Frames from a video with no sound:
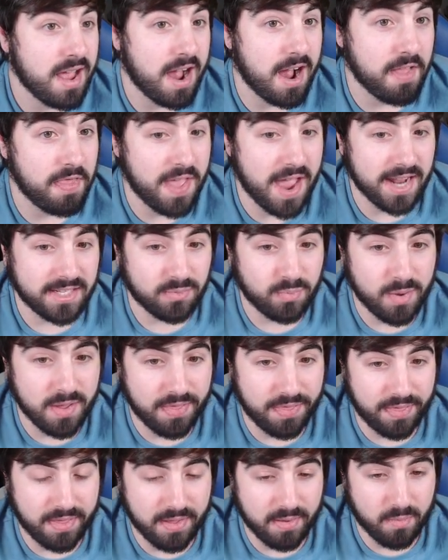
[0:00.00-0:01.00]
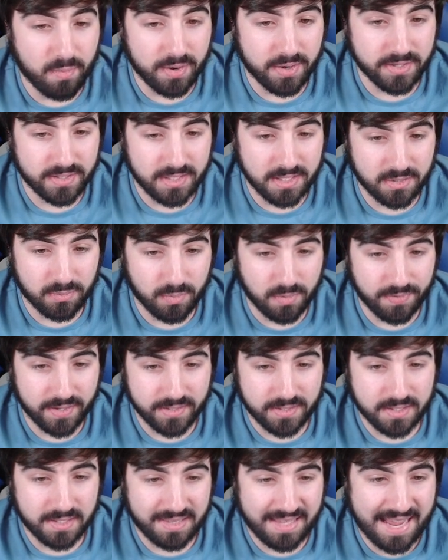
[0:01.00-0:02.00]
That's with, what is this one?
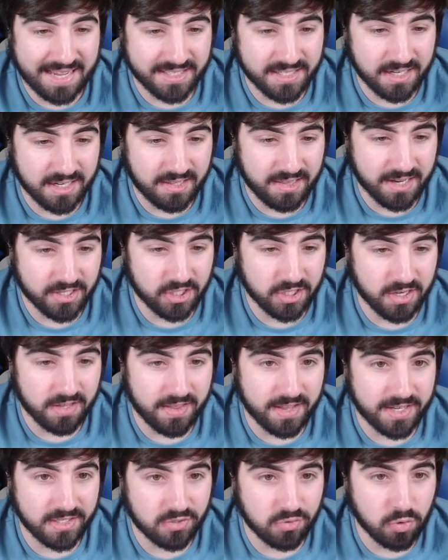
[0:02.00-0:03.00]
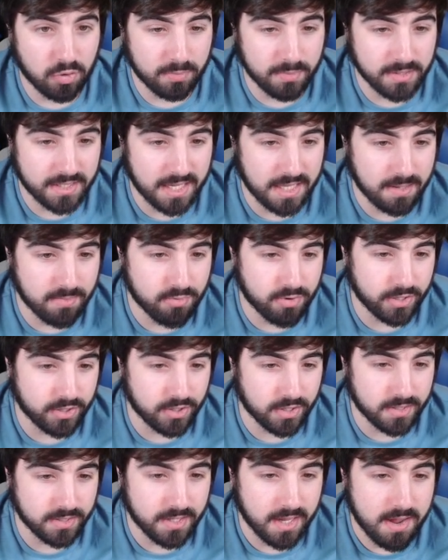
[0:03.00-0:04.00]
This Classic Collection, and then just normal
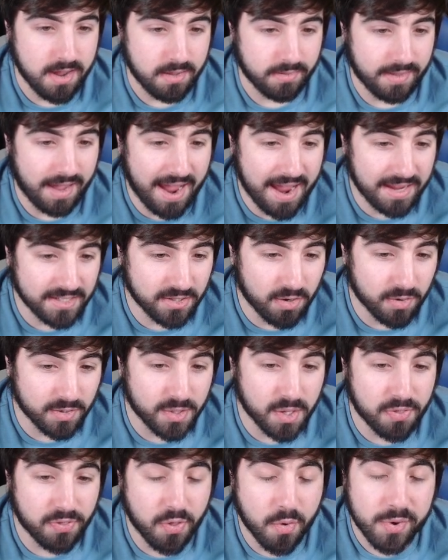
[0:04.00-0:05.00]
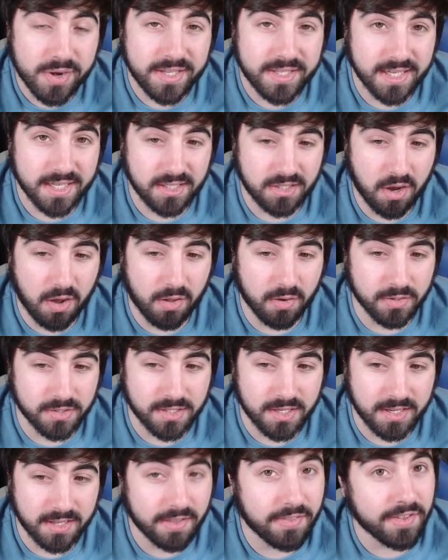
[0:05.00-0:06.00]
Celebrations. The highest card is
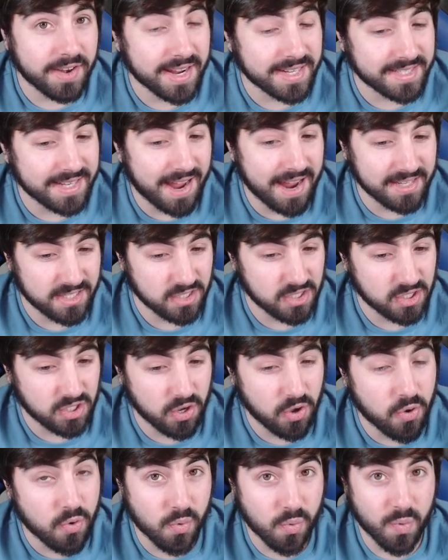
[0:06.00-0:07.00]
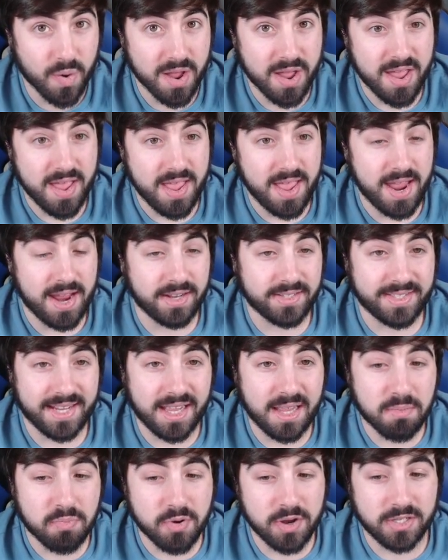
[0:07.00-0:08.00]
$36, and then the next highest is $2. In
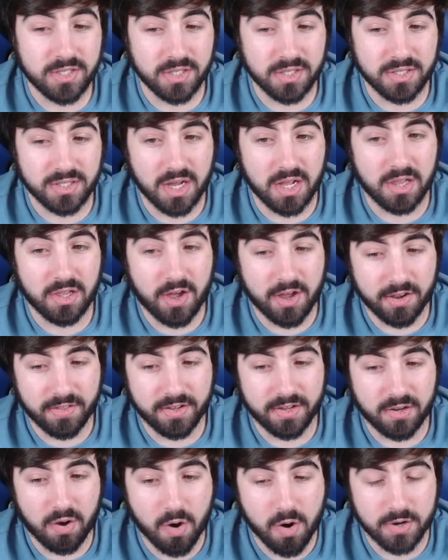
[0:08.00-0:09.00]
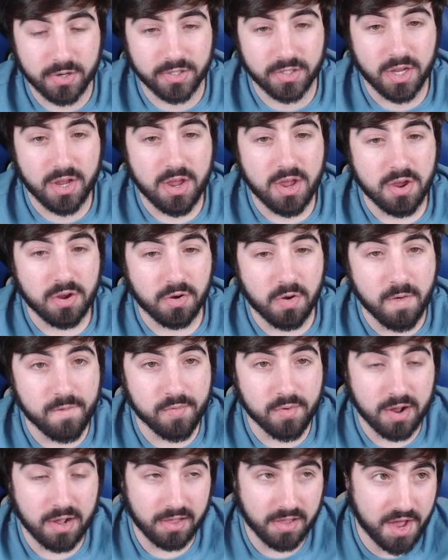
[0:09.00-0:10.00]
Celebrations, a lot of the cards go
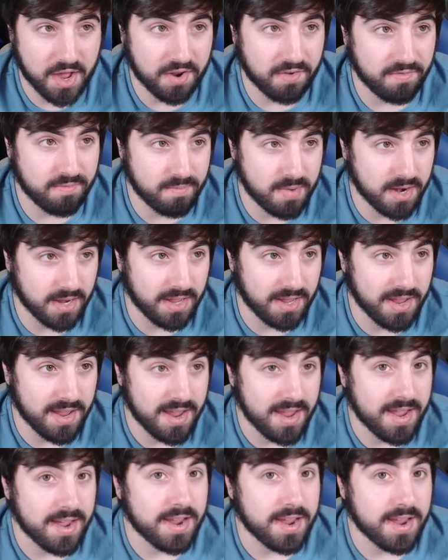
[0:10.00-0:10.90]
for a lot of money.